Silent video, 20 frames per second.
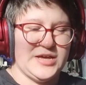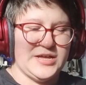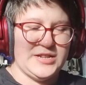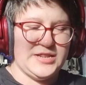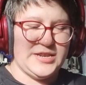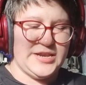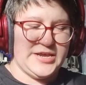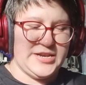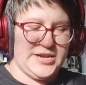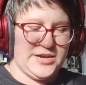
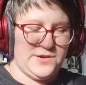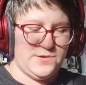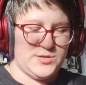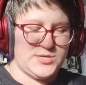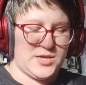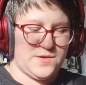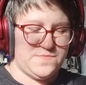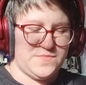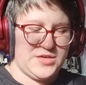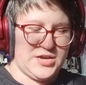linen or
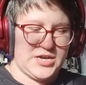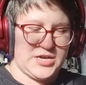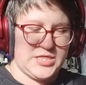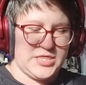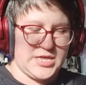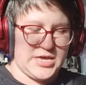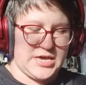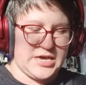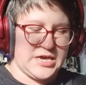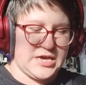something in
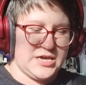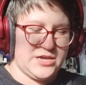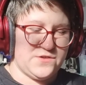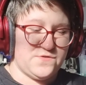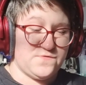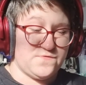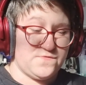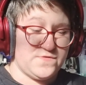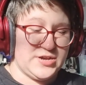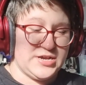there. It's
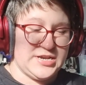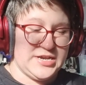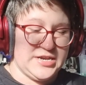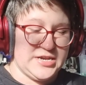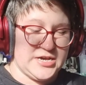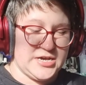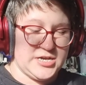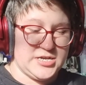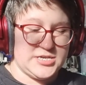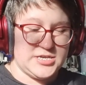really
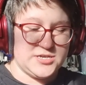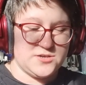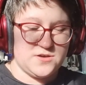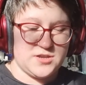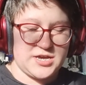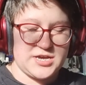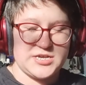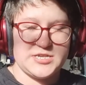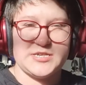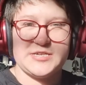nice. It's got
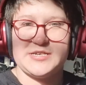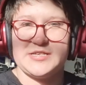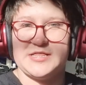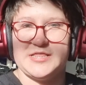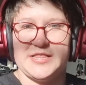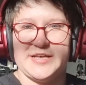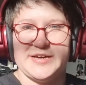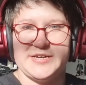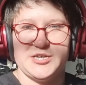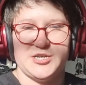like a
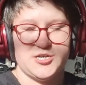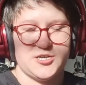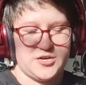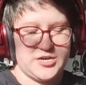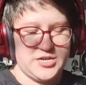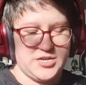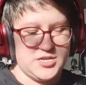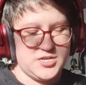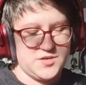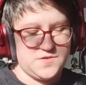slight
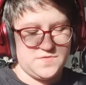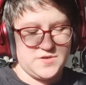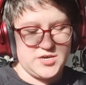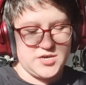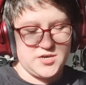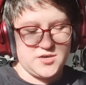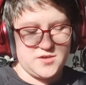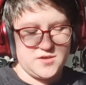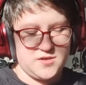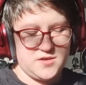shine to
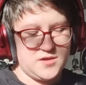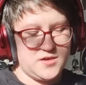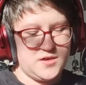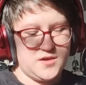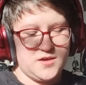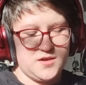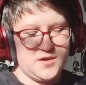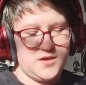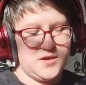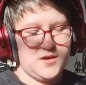it.
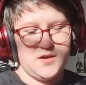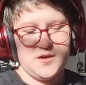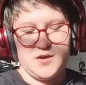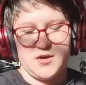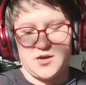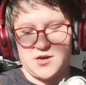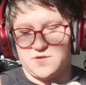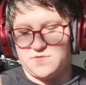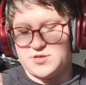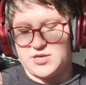
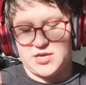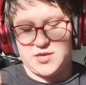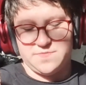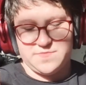I'll keep